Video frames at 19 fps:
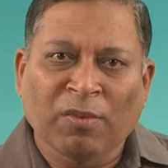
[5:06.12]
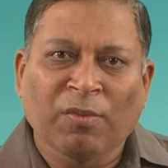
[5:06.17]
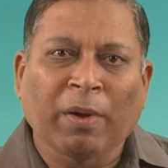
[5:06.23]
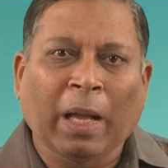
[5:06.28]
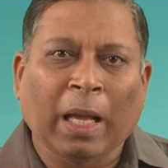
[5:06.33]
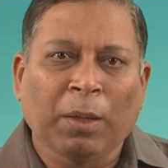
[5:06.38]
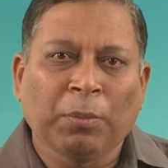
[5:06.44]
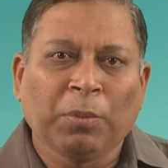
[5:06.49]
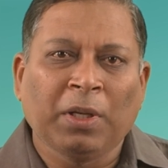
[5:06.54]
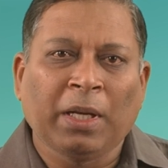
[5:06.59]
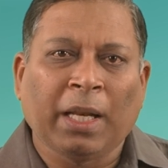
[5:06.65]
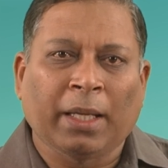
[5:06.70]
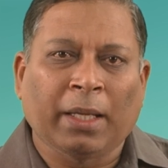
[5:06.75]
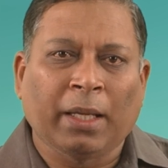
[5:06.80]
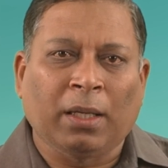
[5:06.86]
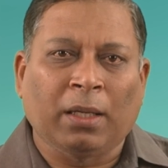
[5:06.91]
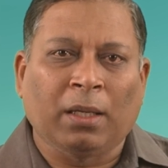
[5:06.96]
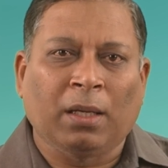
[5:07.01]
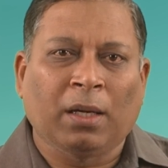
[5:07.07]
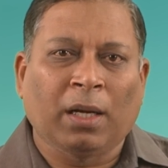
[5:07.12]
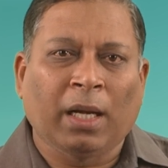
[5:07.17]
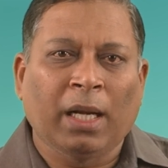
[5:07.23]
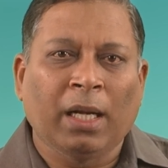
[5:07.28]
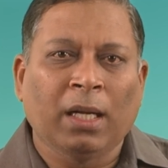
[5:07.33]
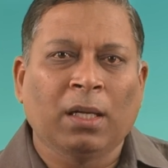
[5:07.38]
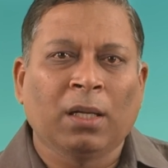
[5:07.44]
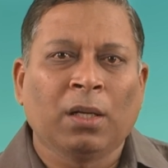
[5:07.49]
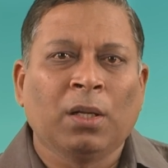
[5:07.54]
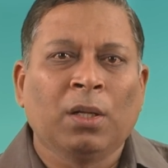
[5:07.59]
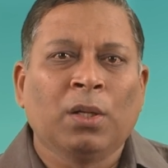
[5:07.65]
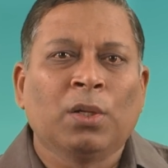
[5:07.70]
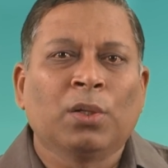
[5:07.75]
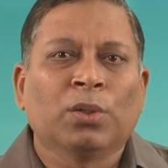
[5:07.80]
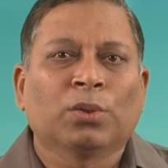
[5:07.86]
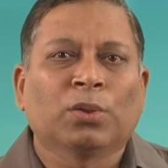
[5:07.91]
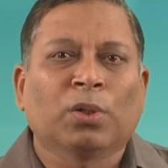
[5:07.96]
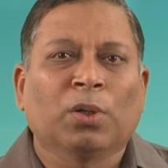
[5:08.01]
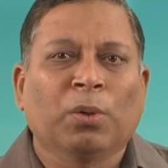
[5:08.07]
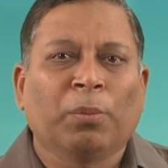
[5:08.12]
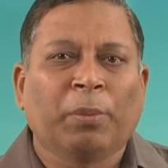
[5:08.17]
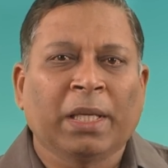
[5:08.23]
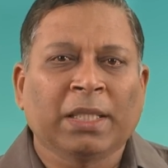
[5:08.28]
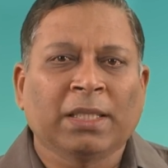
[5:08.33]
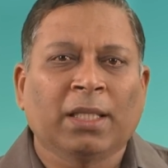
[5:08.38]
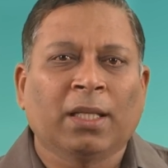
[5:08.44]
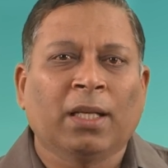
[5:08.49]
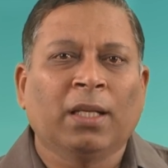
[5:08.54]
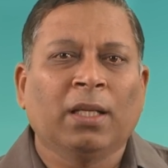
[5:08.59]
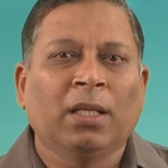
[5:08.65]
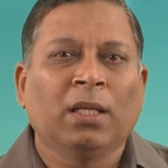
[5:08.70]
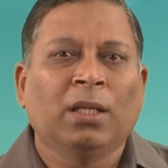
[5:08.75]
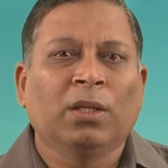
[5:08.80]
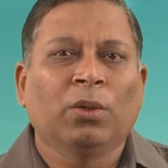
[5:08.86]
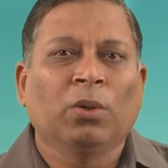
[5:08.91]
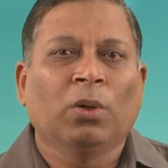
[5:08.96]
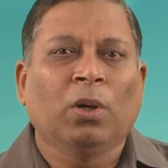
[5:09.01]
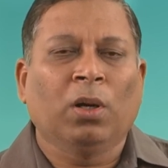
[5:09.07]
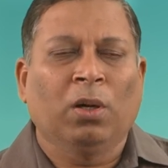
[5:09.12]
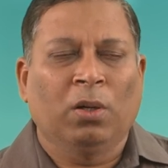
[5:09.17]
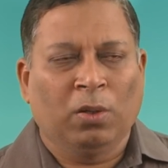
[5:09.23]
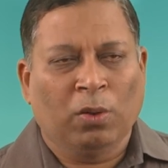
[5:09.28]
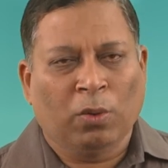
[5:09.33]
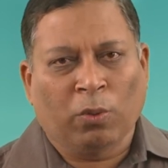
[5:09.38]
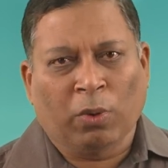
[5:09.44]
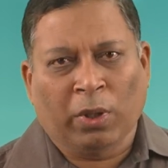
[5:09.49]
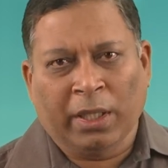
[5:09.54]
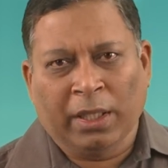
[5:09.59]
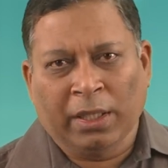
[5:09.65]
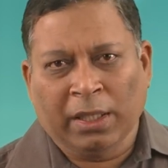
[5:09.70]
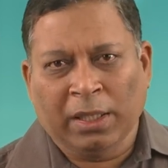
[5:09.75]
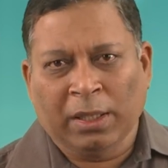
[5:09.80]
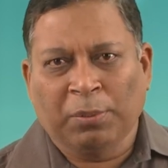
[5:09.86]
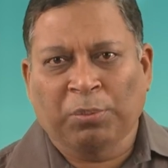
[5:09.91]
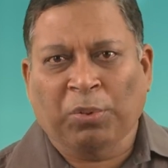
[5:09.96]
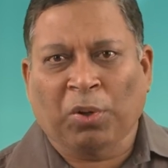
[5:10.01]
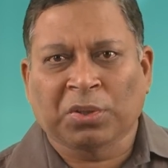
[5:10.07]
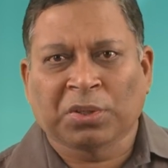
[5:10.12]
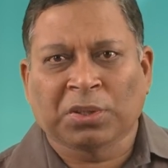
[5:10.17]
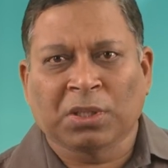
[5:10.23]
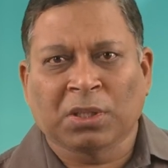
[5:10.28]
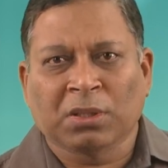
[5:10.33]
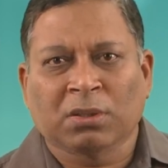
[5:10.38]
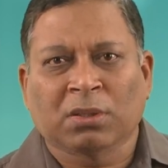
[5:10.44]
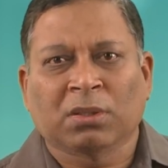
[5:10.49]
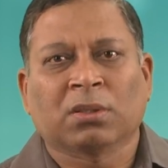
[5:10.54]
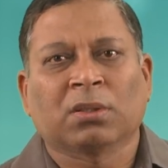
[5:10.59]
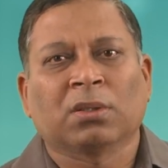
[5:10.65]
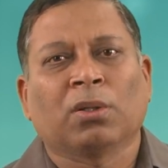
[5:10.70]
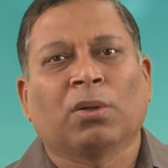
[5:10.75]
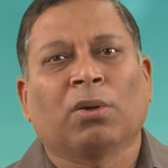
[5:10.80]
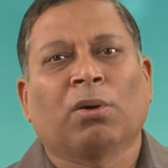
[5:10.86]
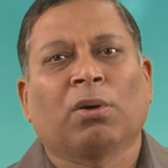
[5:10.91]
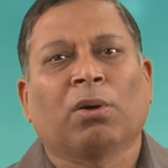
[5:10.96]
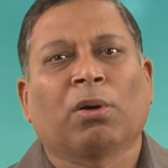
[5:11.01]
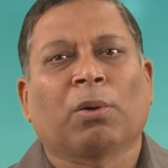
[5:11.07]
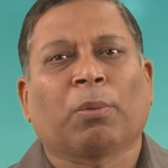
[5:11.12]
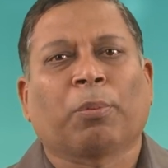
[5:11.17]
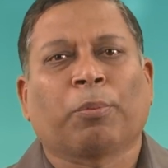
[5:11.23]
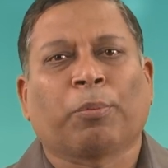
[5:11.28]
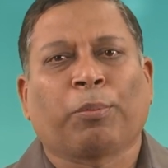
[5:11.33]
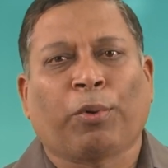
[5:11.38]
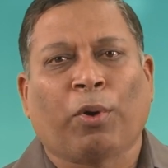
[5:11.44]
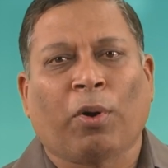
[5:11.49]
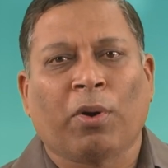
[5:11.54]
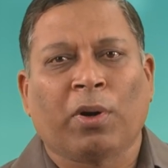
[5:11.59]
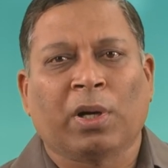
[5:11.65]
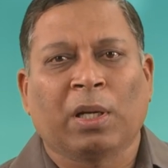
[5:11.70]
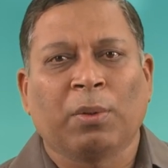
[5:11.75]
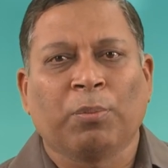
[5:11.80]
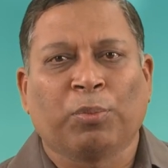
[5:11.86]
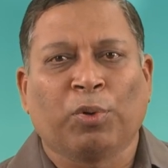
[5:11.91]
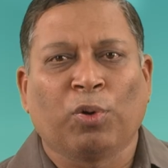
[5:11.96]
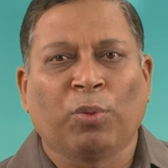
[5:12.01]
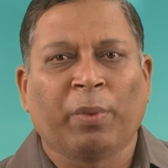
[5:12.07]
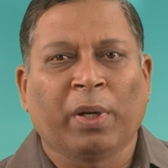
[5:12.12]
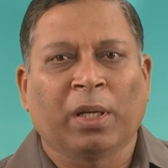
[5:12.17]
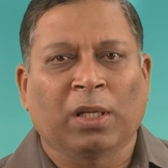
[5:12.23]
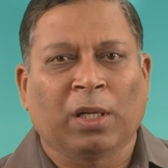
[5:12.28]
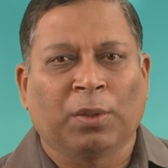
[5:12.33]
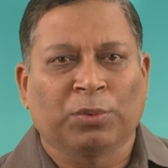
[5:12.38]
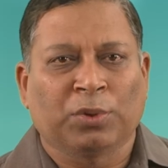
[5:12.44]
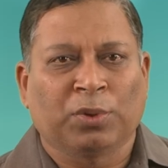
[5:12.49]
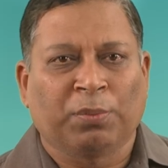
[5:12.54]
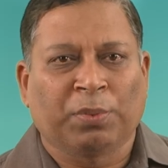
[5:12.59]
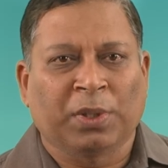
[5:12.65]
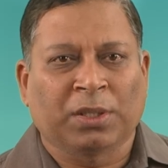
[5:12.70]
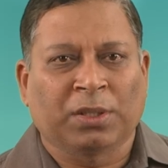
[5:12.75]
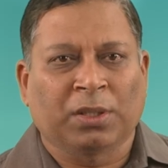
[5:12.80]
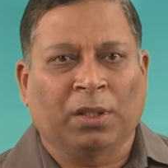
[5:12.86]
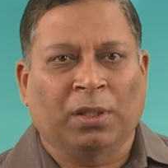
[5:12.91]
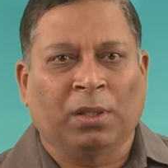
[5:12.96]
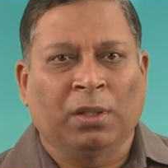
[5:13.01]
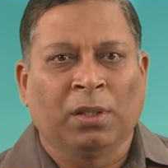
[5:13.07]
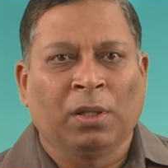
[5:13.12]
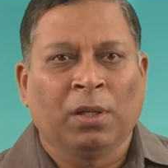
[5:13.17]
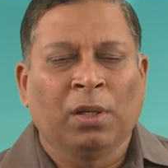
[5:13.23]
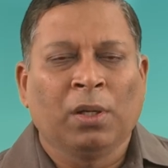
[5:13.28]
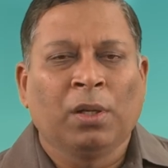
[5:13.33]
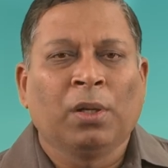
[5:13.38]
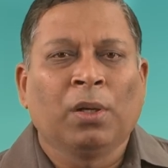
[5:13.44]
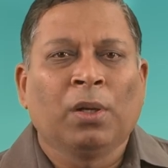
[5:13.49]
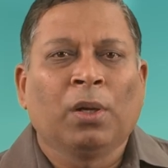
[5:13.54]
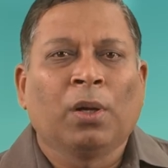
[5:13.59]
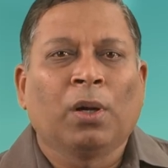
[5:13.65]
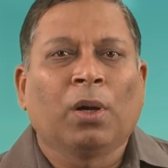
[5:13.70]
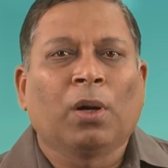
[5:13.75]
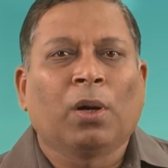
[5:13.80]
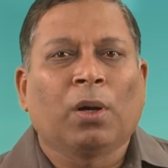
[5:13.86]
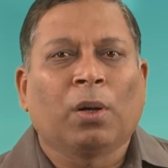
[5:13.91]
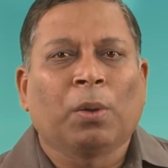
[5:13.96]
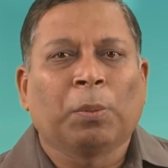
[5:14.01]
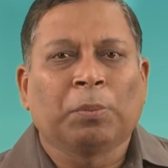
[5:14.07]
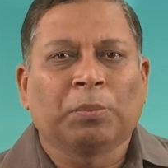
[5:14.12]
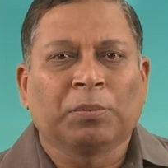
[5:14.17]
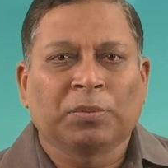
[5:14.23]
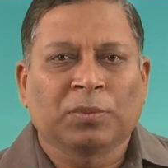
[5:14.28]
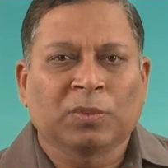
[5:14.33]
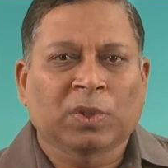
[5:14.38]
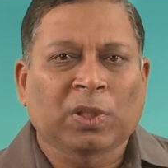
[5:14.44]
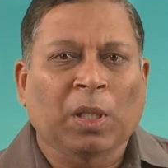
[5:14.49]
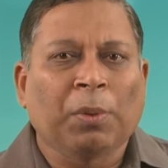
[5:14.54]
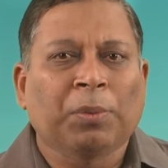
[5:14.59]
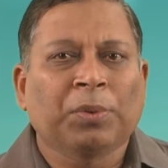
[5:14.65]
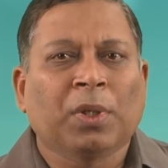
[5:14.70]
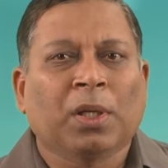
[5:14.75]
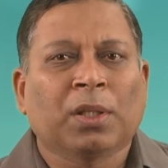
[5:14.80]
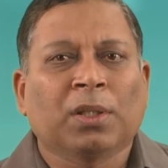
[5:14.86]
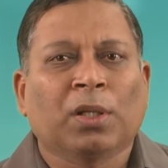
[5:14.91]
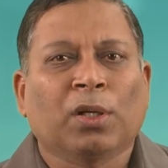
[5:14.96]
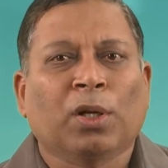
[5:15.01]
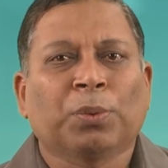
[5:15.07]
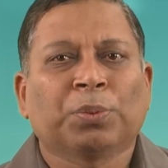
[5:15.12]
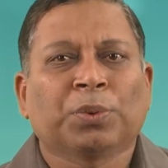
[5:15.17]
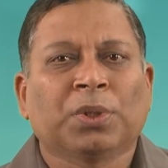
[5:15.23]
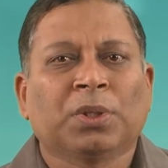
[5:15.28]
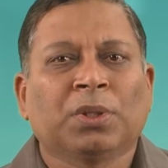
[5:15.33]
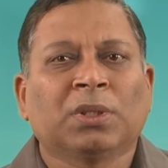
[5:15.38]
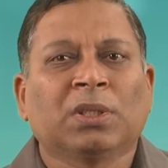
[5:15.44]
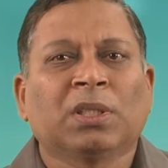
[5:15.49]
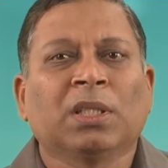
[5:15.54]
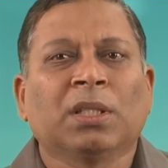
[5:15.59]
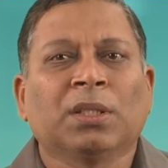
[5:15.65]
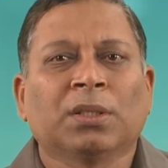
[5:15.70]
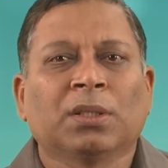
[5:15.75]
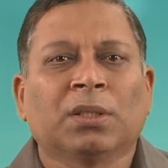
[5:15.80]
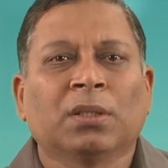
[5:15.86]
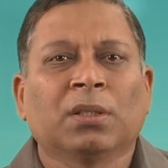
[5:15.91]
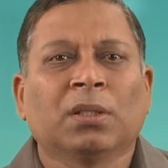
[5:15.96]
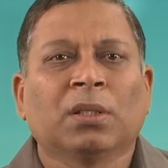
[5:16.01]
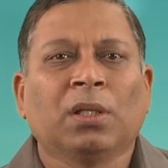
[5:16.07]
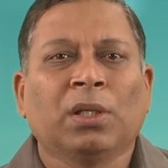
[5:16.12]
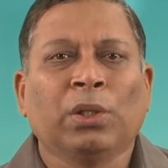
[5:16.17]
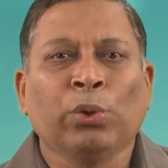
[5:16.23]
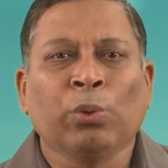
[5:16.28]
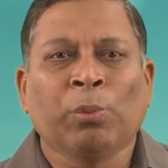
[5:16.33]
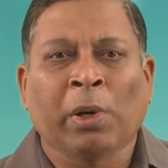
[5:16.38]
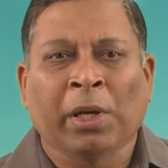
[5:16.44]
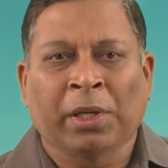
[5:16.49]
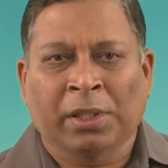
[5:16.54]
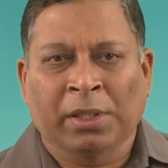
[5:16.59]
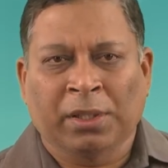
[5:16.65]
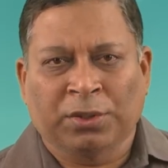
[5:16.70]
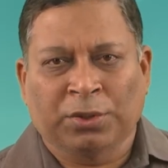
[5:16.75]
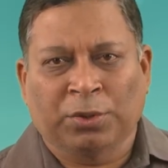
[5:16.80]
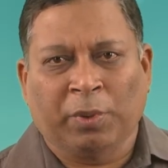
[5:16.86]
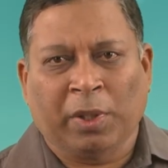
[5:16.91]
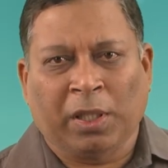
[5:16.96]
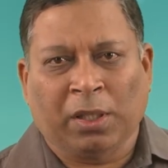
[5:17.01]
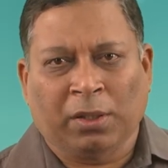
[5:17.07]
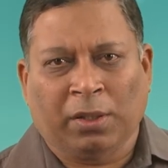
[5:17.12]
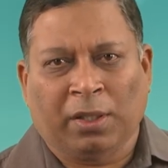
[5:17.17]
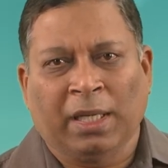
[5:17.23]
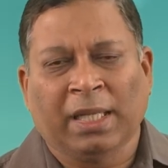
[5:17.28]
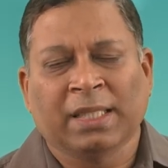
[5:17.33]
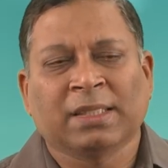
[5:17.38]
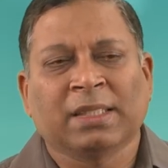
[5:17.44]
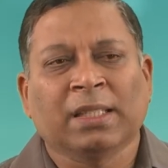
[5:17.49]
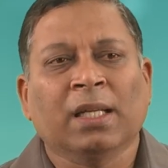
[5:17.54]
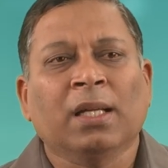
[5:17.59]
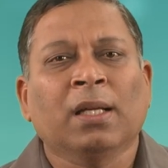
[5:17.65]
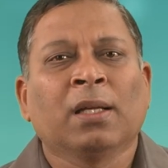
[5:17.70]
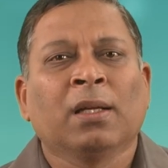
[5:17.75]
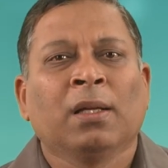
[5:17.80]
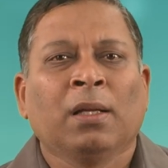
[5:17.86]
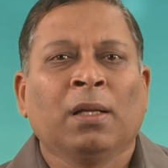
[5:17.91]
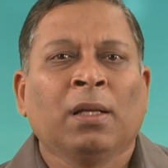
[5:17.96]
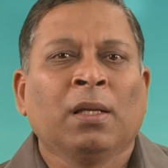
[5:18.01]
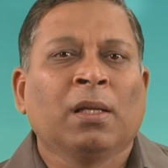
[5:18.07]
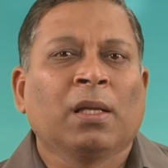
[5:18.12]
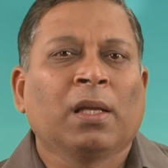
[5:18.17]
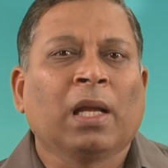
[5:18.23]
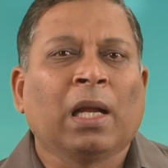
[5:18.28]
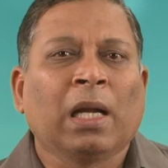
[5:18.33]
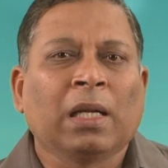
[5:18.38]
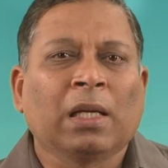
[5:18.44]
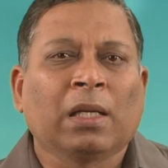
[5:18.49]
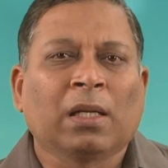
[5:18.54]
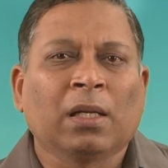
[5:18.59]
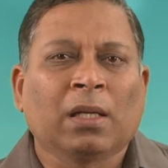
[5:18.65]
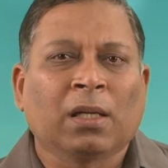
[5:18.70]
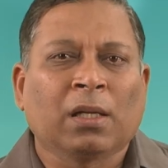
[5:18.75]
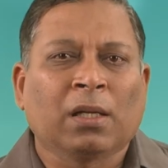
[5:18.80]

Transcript: viable again, right? So basically your quality process or product improvement comes to picture. Some of the other options is new markets to enter. Let's say it